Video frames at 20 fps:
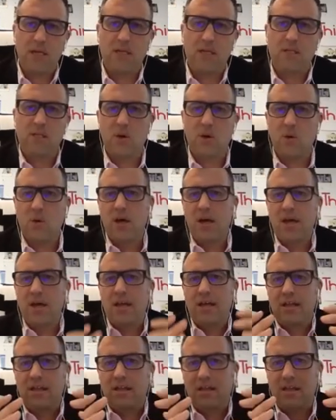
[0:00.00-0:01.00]
So
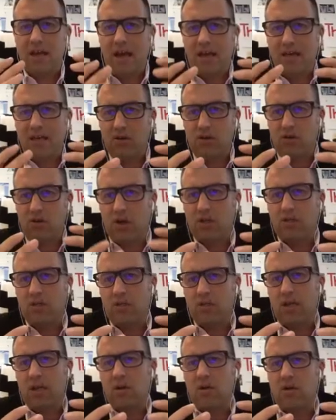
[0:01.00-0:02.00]
that integration
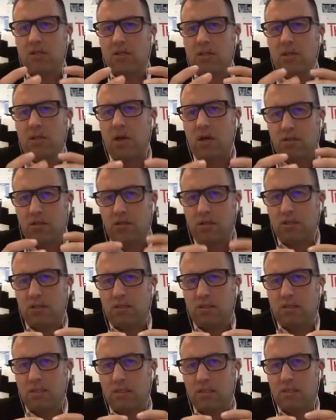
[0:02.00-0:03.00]
layer is not just
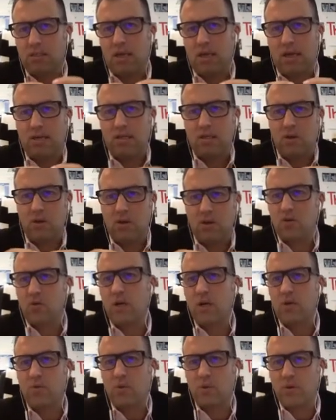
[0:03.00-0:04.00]
designed to
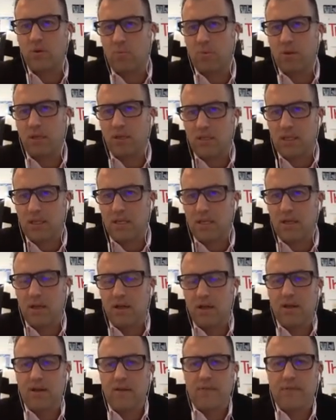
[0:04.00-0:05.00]
integrate with your building
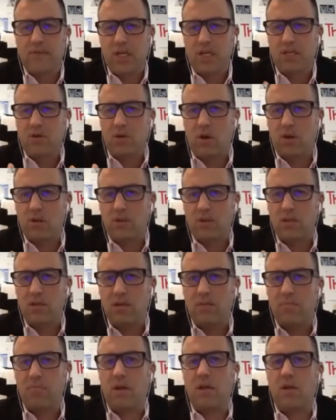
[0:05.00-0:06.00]
technology,
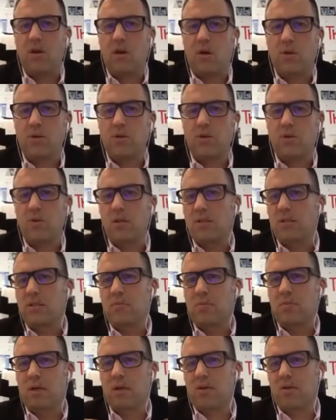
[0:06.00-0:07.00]
but it also needs to be
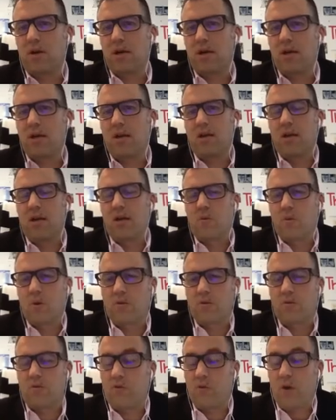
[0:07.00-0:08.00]
integrating with a
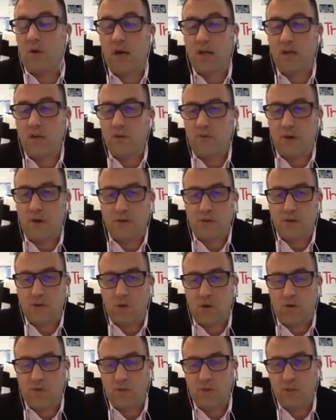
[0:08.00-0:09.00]
variety of other
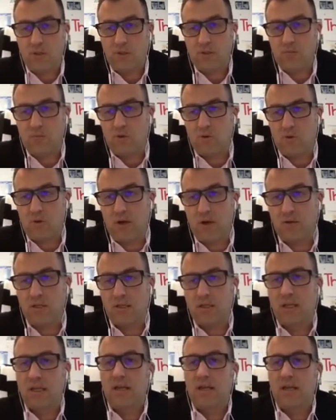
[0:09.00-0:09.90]
software systems around it.